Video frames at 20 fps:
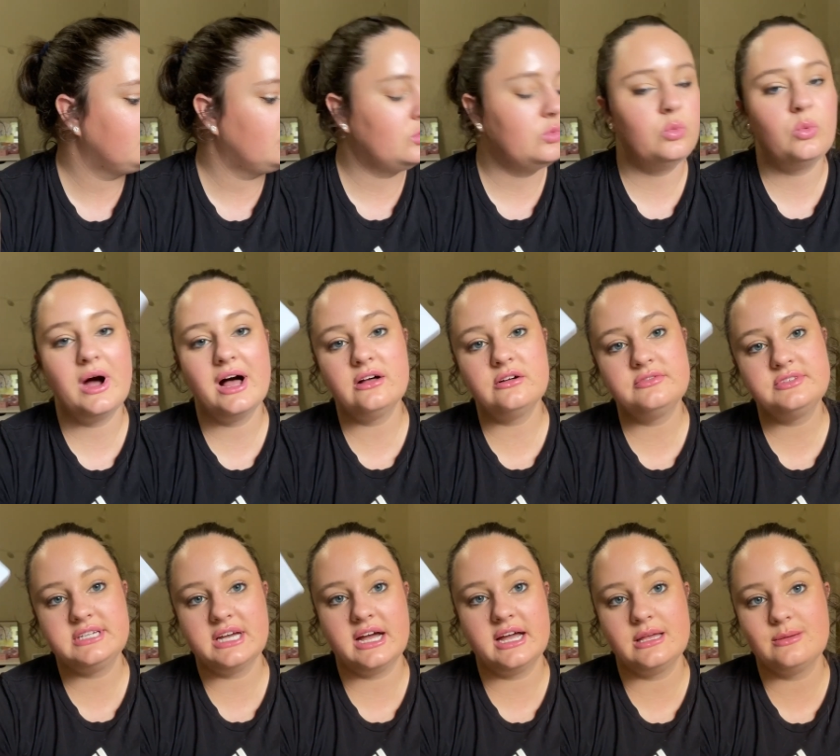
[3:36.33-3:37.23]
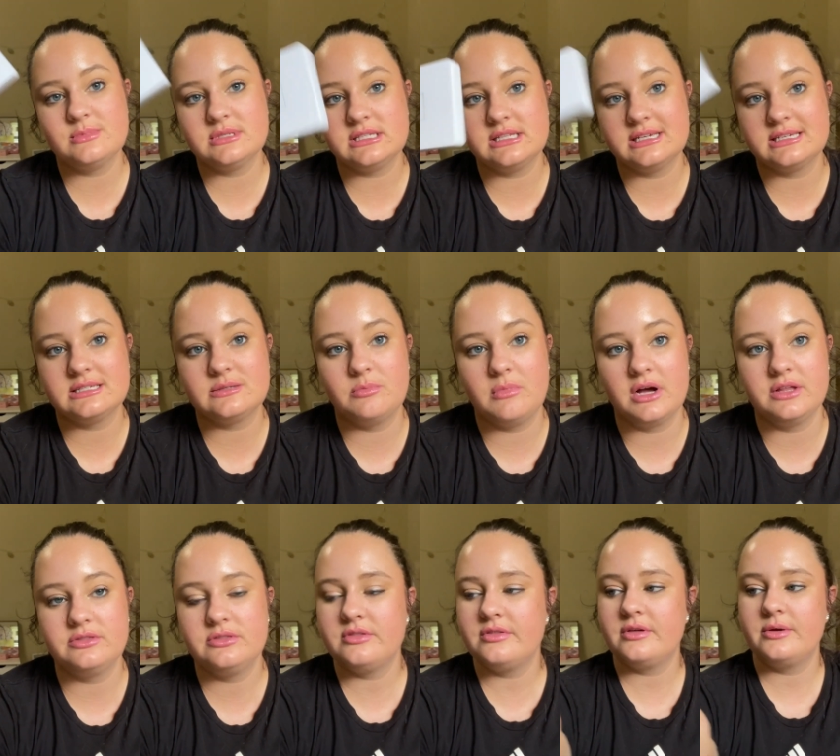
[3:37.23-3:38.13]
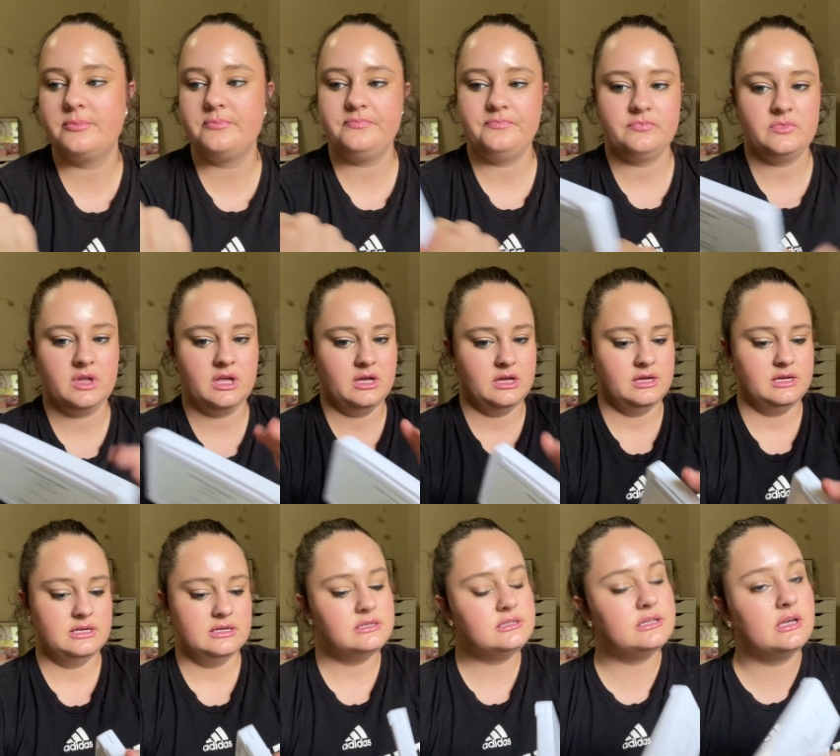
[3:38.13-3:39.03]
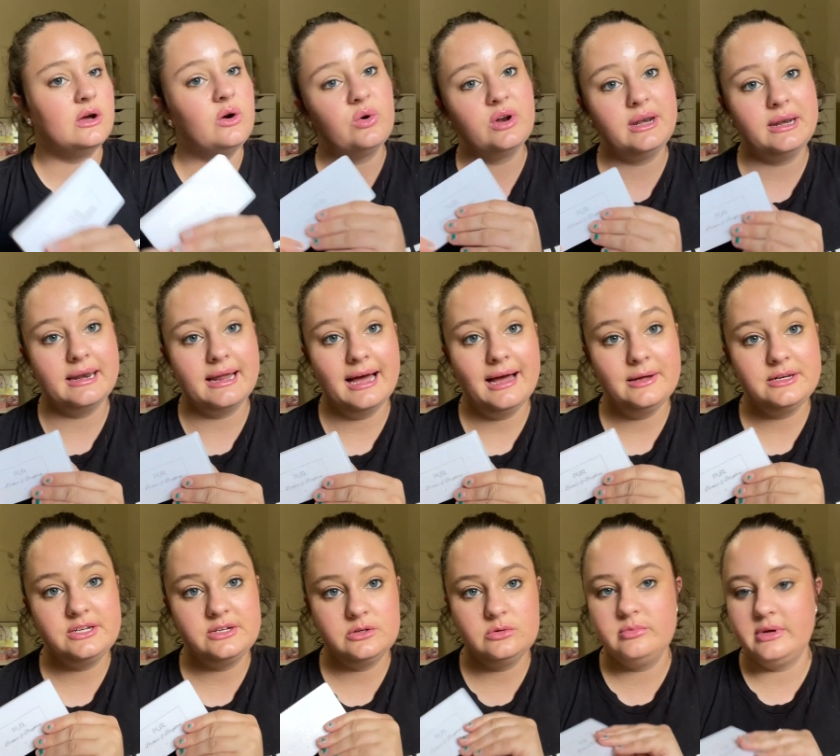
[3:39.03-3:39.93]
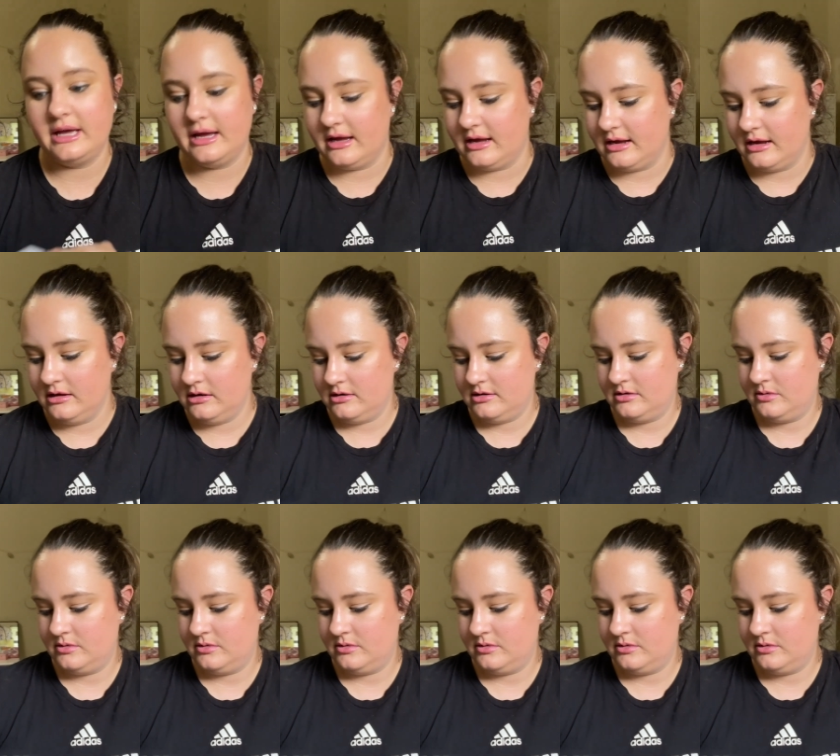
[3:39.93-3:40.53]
12 times this month. So not too bad.